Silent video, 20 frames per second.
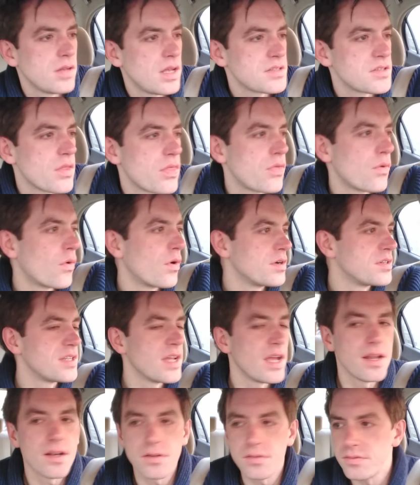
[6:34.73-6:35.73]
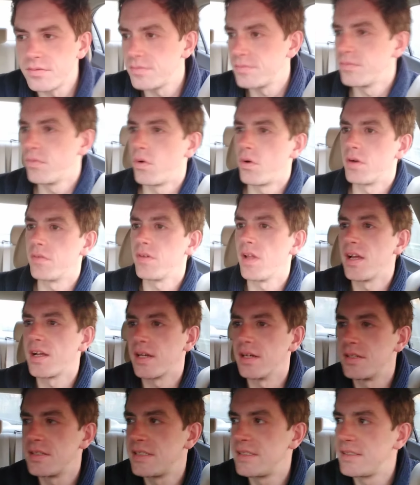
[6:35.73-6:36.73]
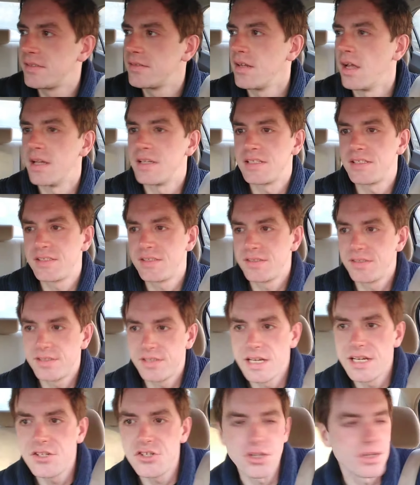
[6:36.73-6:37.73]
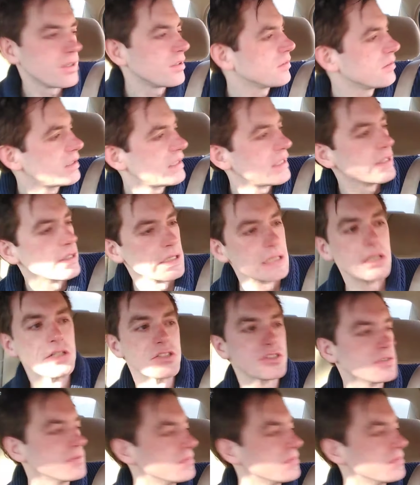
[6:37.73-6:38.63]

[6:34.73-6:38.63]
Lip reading: authoritative, more of like a teaching guild.